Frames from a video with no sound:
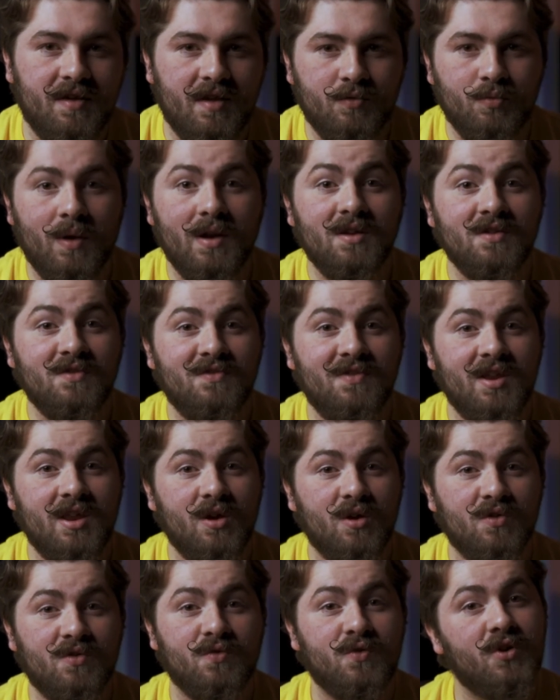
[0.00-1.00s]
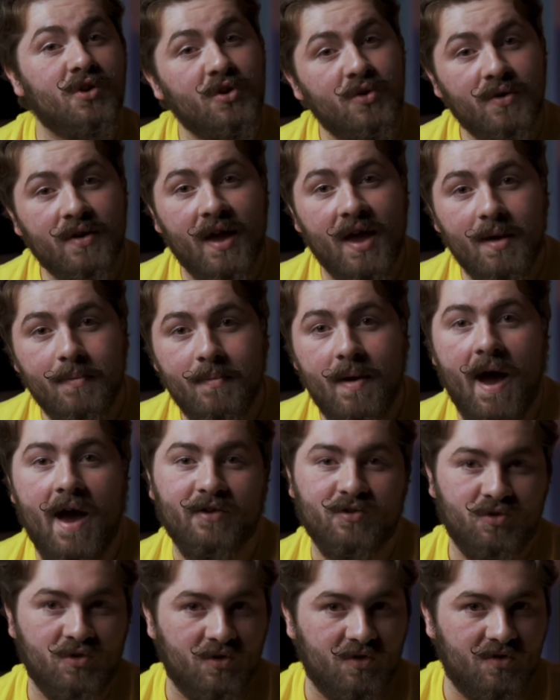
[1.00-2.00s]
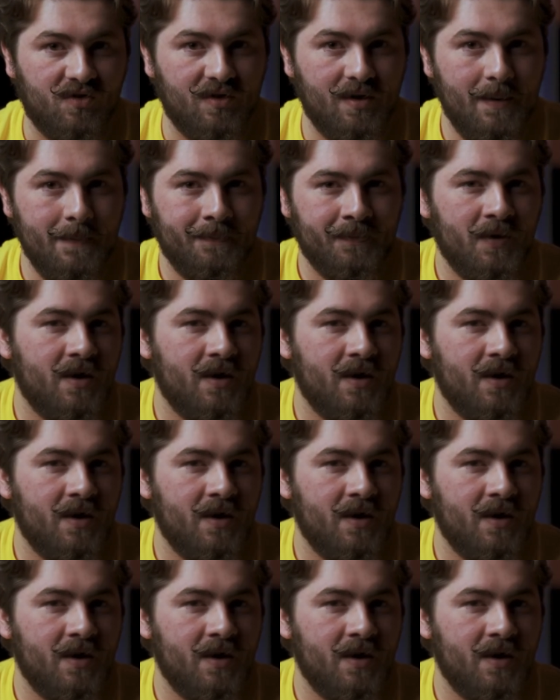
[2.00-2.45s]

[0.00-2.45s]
as well as videos for new game masters.